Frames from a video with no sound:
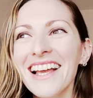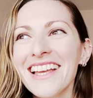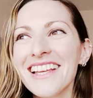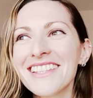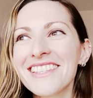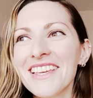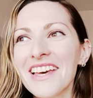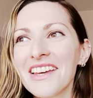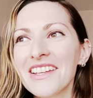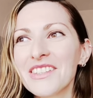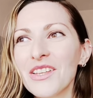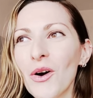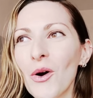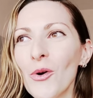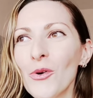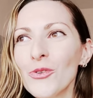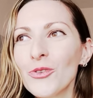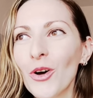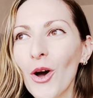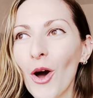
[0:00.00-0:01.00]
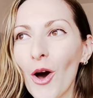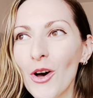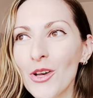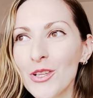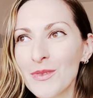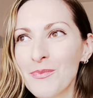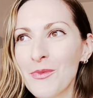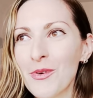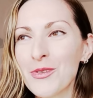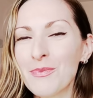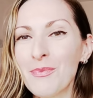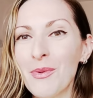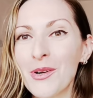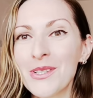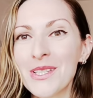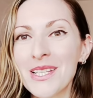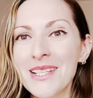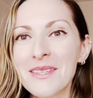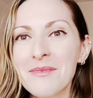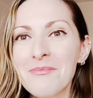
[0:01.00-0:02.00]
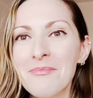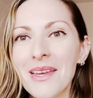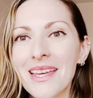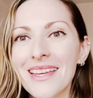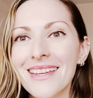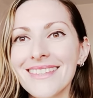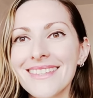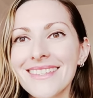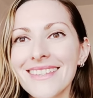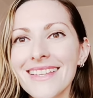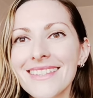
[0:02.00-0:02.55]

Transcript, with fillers: it's like the whole cosmos participates.